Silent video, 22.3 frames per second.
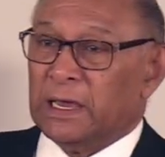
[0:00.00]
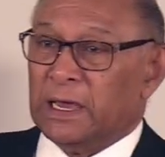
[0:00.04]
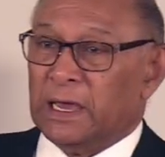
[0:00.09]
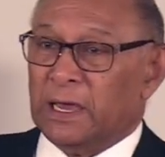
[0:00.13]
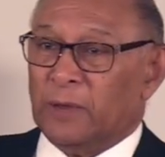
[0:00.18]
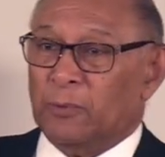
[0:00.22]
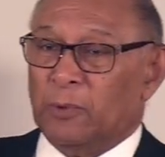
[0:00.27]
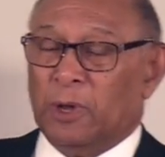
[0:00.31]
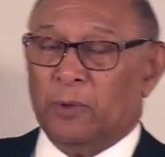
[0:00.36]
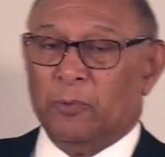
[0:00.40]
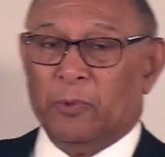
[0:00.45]

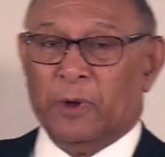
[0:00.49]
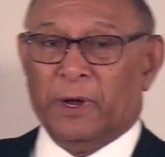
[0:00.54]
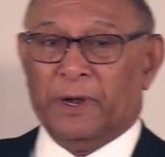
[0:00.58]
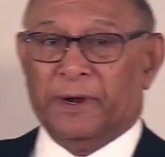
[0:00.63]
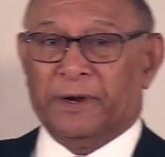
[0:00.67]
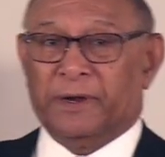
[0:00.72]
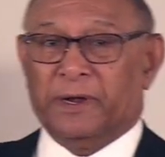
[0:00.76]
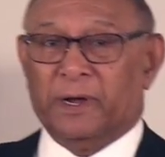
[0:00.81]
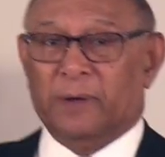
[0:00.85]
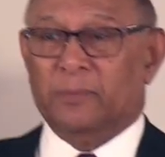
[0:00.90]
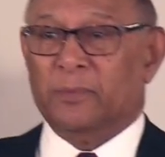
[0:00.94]
We
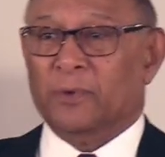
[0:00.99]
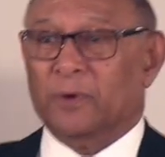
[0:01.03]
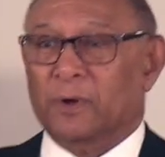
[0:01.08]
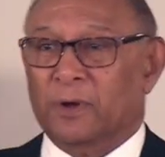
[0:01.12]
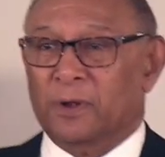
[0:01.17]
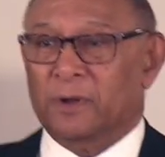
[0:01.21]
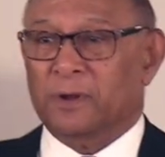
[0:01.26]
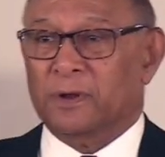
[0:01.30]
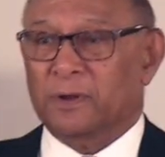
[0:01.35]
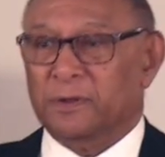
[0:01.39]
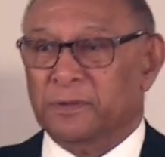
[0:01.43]
welcome
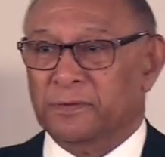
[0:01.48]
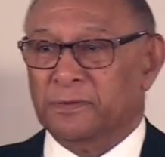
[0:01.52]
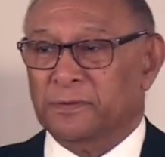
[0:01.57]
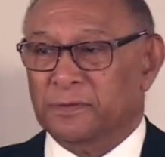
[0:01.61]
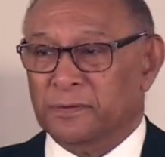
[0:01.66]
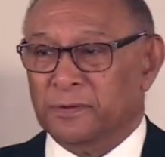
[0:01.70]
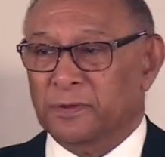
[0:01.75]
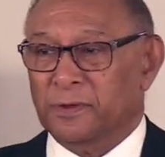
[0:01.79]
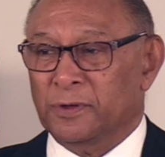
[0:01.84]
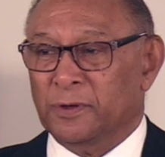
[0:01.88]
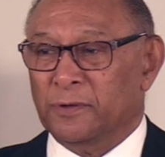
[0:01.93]
all
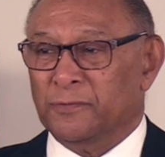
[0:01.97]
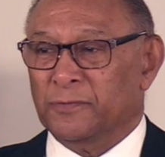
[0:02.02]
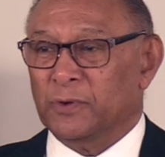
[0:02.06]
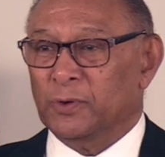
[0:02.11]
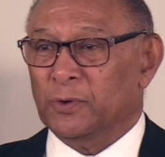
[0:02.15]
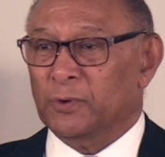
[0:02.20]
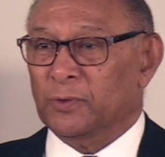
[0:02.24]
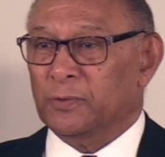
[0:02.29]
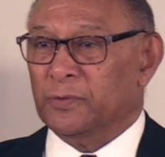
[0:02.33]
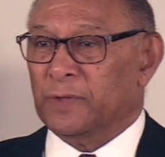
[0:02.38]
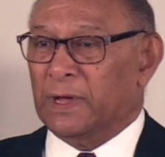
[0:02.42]
of
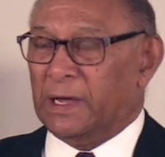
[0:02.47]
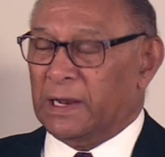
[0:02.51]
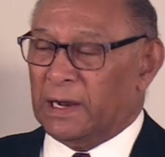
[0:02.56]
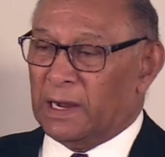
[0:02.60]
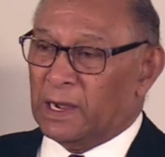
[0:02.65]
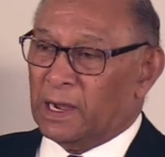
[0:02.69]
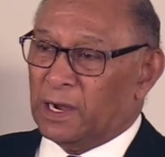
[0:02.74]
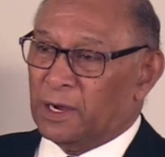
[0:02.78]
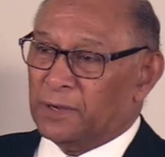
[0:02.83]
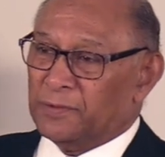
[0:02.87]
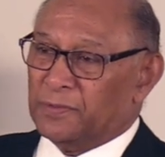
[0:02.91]
you that
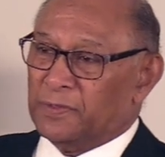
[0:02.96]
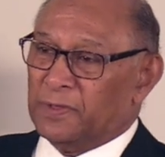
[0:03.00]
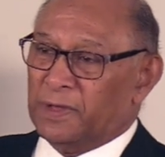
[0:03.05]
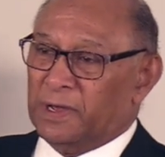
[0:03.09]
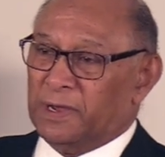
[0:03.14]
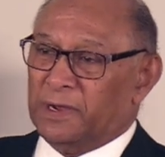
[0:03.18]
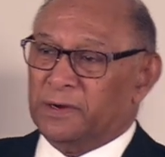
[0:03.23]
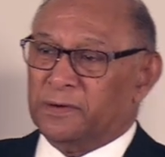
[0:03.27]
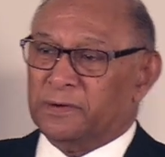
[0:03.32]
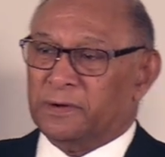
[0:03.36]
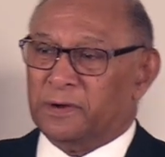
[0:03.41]
are out
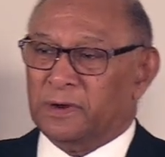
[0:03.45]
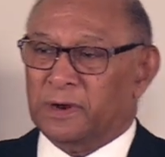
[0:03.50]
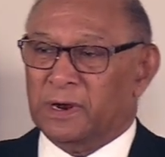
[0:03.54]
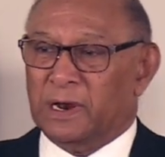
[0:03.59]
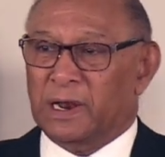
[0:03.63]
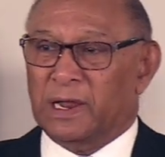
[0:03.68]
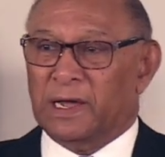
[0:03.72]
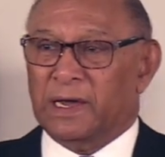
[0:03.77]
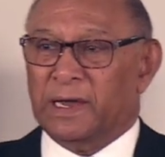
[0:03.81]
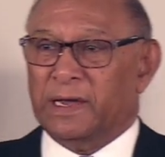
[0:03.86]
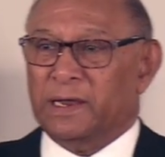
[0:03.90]
there
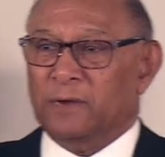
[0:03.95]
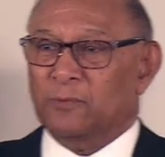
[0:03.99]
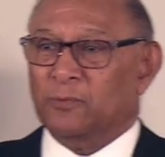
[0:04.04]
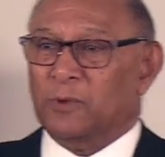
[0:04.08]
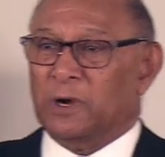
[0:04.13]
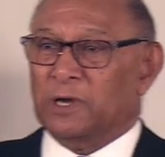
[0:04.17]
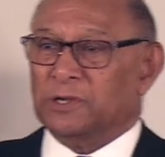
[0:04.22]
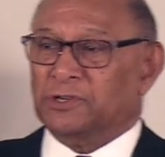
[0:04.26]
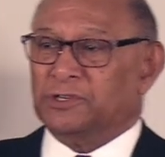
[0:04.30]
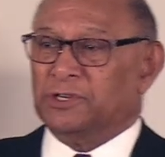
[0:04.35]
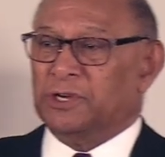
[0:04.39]
online
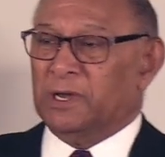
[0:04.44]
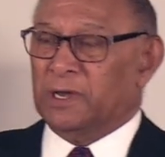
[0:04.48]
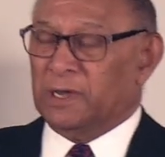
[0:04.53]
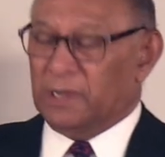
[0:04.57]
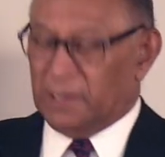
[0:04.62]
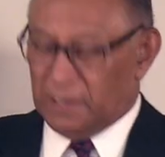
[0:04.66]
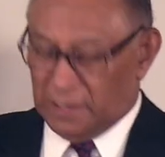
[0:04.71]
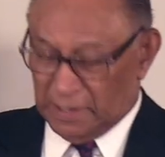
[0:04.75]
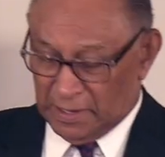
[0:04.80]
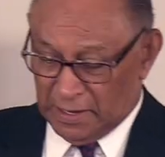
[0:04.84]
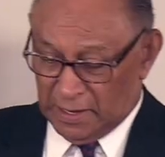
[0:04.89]
watching
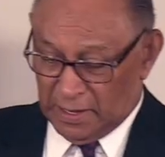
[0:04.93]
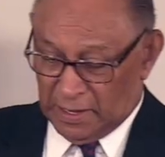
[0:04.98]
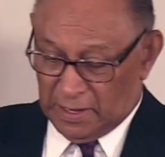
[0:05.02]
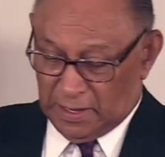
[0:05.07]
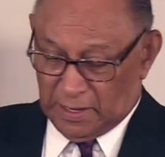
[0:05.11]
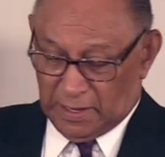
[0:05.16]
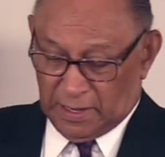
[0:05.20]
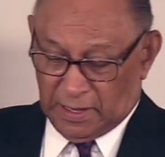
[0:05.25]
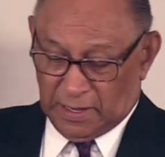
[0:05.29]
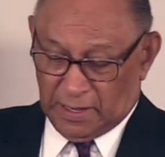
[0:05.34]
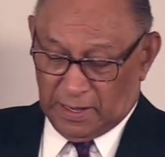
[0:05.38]

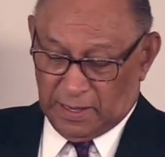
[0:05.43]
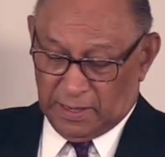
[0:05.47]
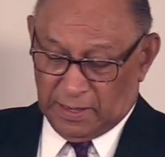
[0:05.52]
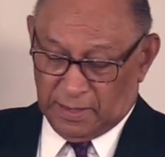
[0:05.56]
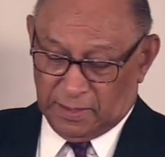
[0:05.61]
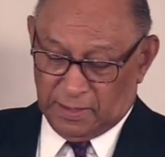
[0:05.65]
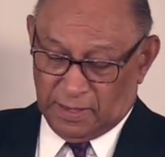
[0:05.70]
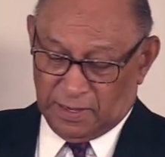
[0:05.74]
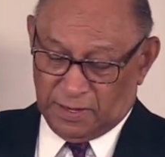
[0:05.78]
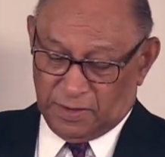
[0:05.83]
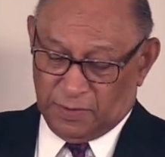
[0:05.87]
uh,
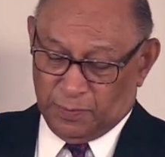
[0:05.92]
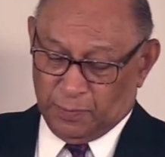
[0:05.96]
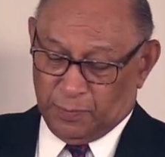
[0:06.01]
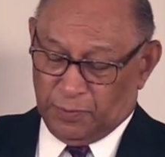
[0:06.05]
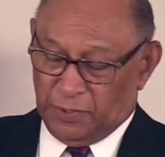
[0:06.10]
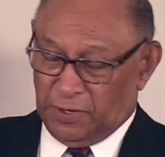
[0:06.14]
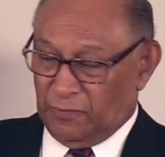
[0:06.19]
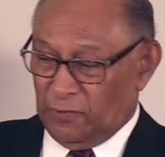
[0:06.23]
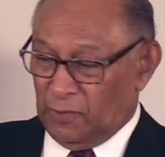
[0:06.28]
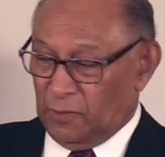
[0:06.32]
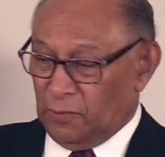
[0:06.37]
this
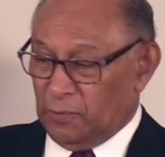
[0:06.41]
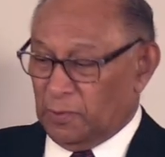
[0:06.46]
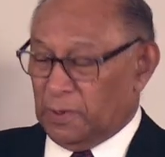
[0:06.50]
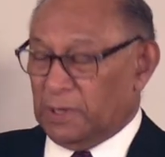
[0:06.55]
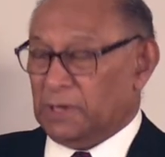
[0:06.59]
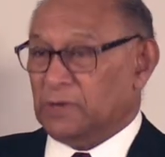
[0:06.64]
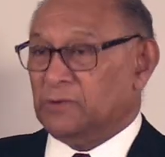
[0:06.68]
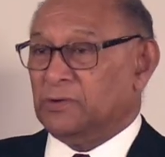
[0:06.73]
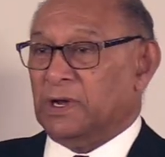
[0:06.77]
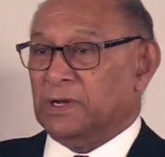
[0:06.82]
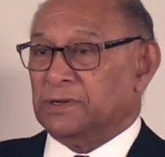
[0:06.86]
preview. We
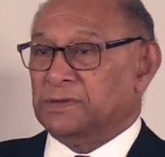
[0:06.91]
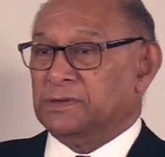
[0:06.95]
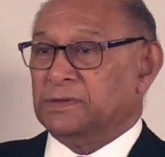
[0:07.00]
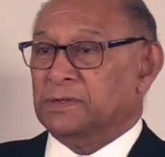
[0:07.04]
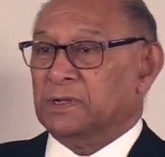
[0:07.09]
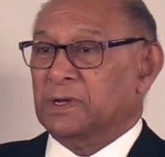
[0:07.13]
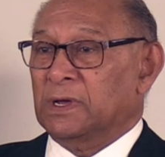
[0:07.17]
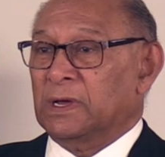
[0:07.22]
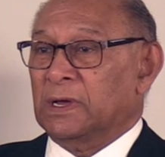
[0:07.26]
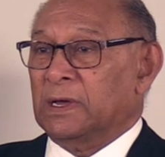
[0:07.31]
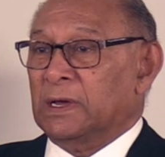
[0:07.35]
trust
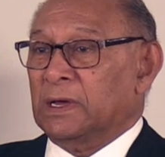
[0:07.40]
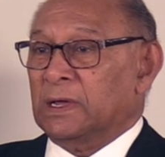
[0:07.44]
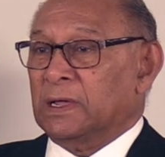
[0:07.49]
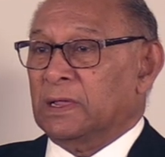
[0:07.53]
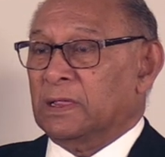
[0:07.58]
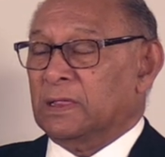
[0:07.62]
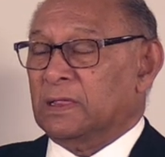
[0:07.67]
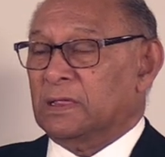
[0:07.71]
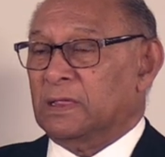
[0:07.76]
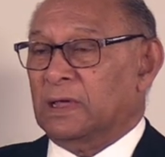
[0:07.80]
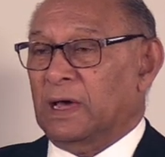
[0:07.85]

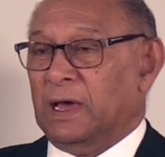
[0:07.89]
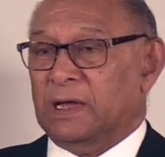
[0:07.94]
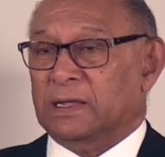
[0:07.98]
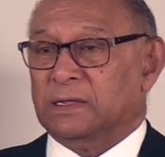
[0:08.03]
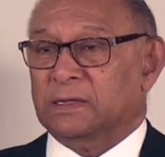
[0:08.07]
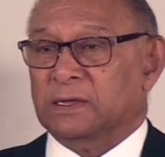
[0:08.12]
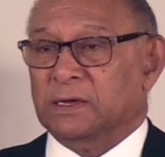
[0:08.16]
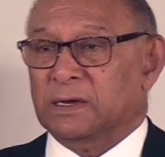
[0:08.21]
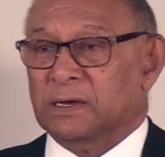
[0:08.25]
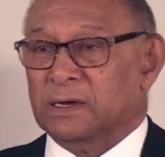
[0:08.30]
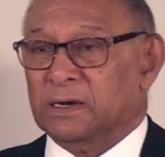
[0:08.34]

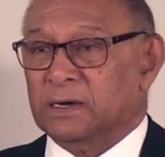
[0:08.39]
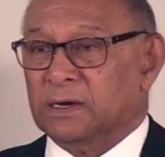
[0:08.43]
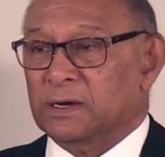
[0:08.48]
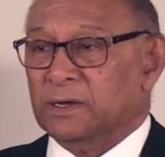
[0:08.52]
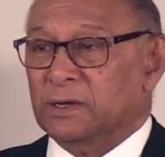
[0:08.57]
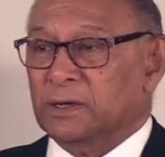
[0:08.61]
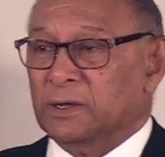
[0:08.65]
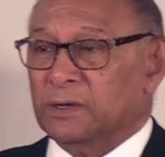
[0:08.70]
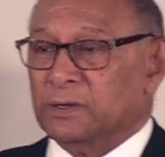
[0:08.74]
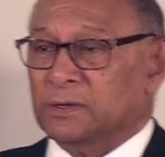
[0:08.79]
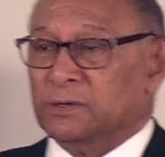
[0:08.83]
that uh,
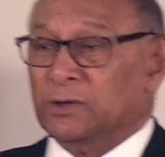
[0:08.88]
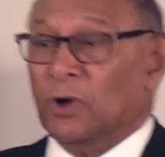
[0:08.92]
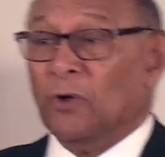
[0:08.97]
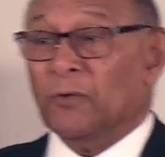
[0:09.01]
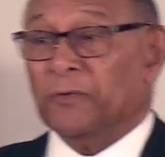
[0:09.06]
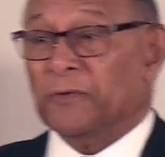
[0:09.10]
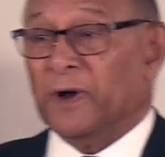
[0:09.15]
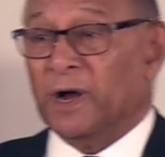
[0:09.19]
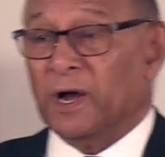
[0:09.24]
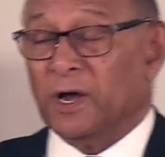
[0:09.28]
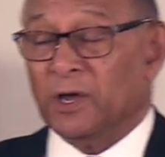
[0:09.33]
so
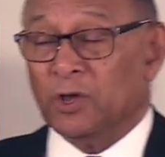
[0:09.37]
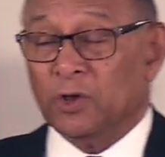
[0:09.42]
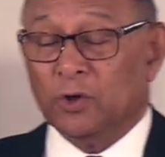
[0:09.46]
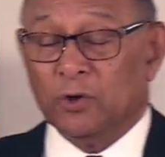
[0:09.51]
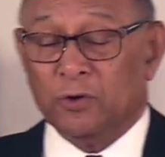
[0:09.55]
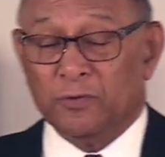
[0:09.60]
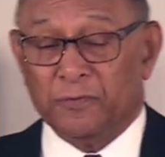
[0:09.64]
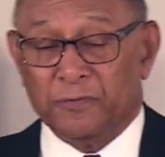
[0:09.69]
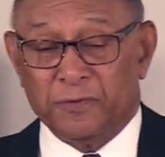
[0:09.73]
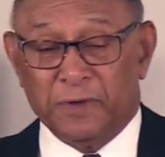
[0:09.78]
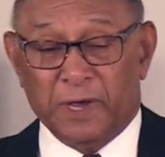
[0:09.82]
far
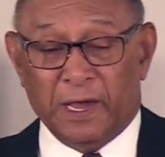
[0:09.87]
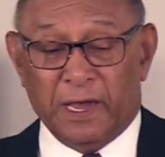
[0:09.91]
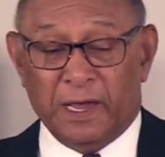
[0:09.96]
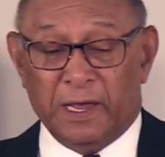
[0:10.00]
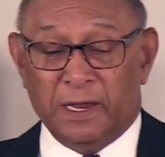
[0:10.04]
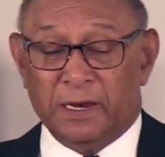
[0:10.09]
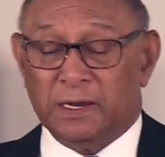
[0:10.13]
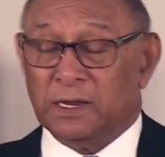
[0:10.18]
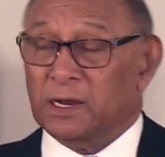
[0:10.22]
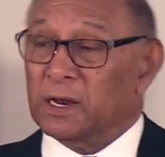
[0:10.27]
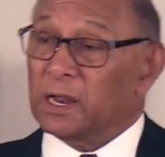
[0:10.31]
you've
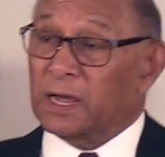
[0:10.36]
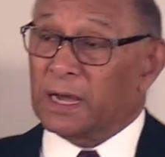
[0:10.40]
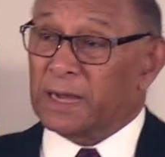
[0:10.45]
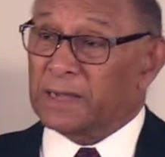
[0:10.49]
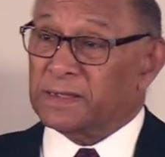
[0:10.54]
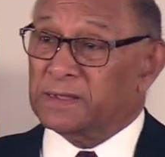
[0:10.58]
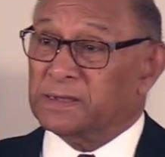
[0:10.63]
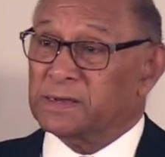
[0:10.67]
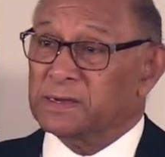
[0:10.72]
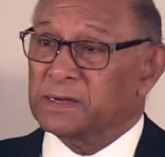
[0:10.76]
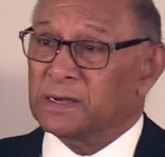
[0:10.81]
gained a
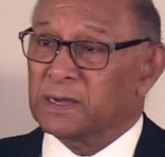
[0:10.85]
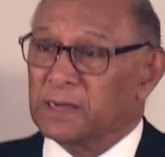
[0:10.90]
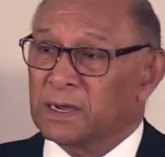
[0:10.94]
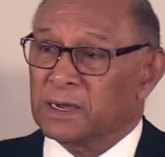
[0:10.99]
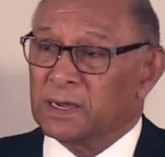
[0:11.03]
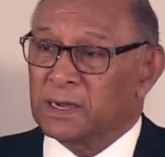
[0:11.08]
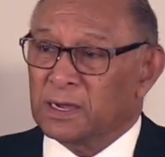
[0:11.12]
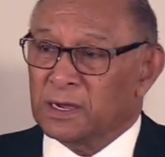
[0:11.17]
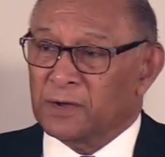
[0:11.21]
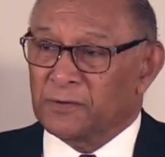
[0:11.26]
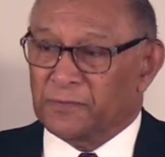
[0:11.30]
lot
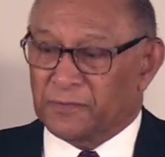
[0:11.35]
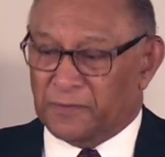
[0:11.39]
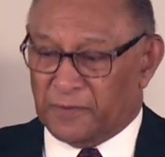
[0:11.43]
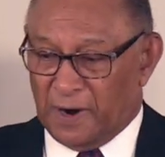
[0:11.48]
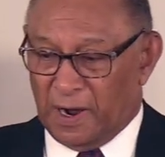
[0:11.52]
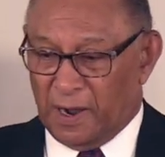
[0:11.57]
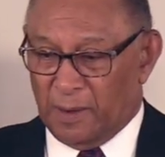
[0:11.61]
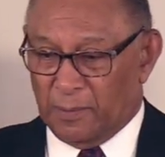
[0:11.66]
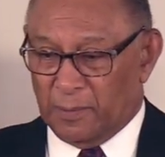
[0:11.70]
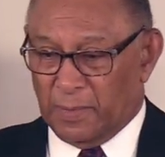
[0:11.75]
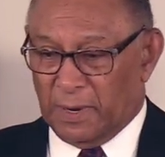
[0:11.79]

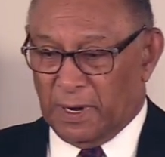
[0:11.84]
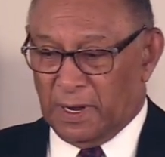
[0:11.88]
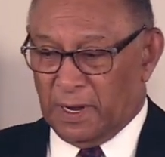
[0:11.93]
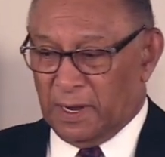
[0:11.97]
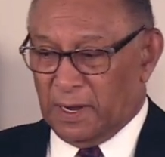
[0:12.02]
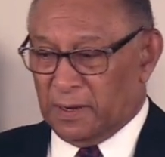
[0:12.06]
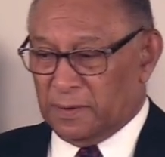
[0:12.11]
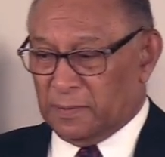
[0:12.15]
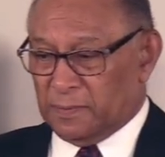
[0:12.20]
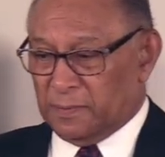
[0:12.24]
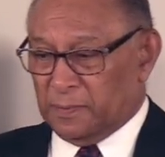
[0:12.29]
from
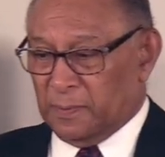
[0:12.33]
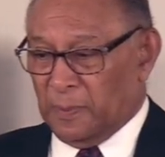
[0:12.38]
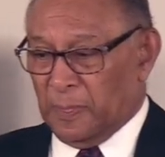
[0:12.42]
uh,